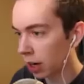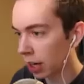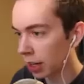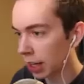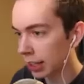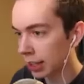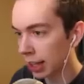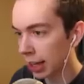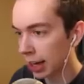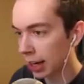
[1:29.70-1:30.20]
I
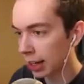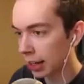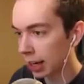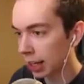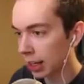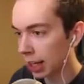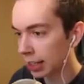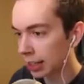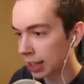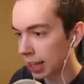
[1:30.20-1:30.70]
like that.
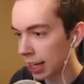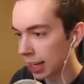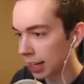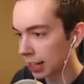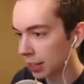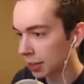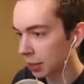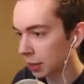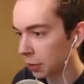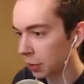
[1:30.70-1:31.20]
I like
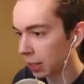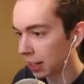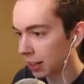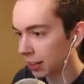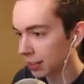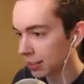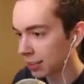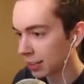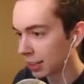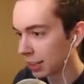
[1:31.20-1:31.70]
that. Oh, what
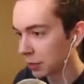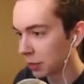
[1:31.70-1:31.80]
else?